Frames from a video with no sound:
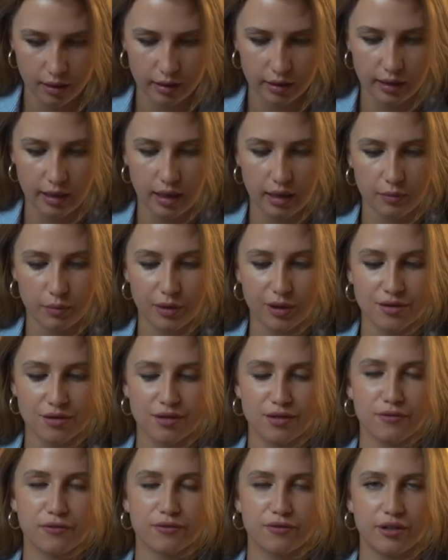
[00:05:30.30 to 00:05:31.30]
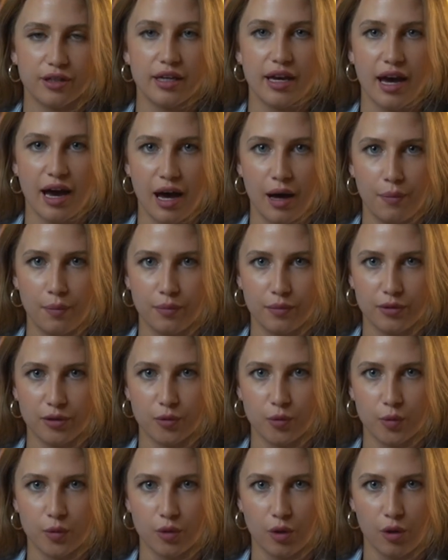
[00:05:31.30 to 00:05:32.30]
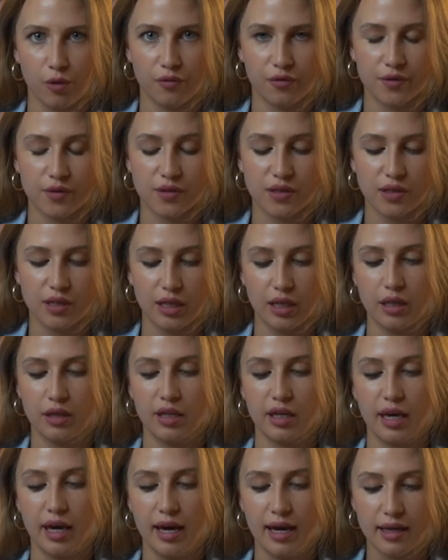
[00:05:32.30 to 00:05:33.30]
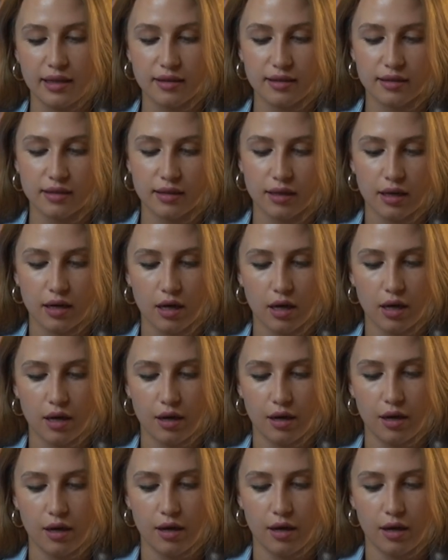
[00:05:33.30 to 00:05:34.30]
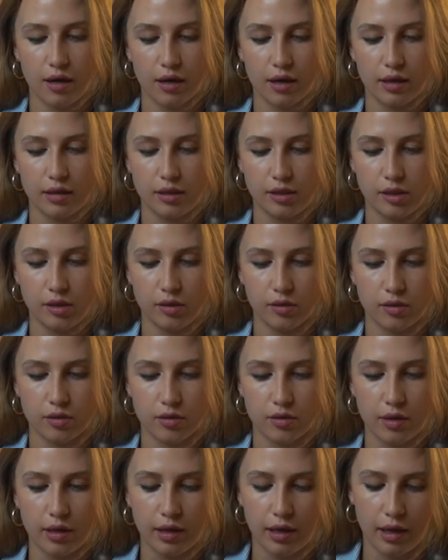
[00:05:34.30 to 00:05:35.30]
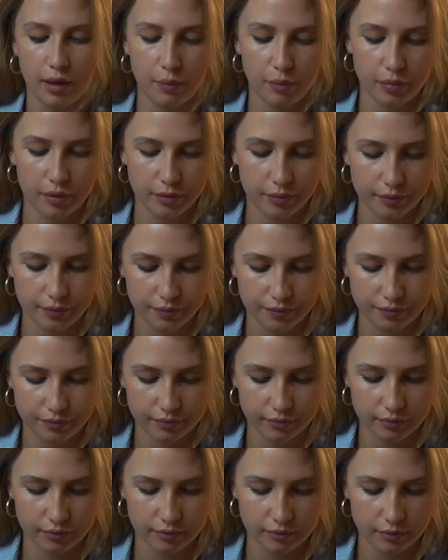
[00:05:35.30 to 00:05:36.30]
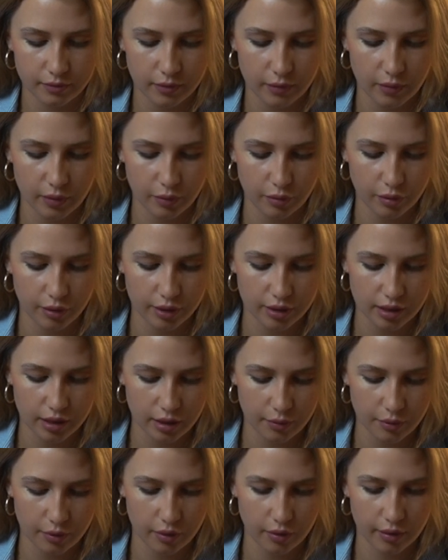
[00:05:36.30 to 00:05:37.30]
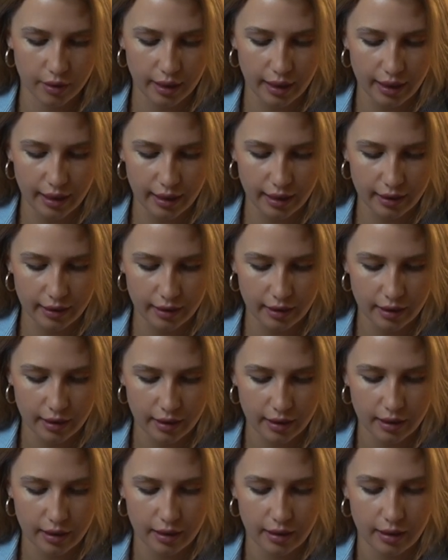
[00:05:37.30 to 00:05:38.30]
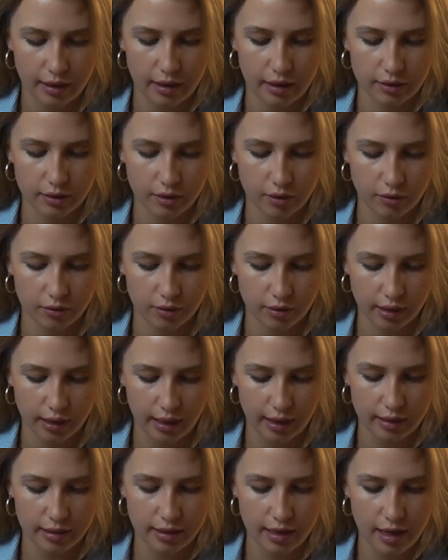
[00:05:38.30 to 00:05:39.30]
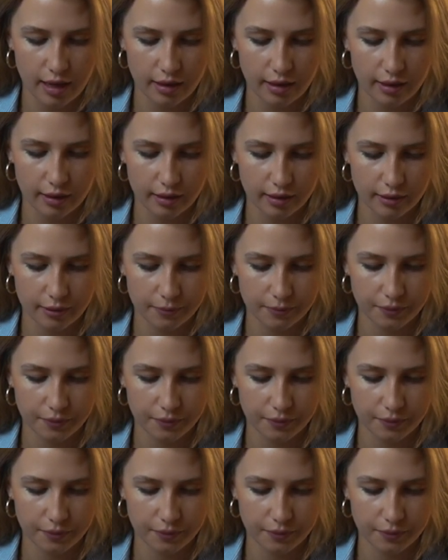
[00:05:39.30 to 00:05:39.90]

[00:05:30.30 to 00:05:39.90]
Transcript: Again, because it's a free app, you will often see the ads. Continue to app, import tape, okay. Let's go to KTelec.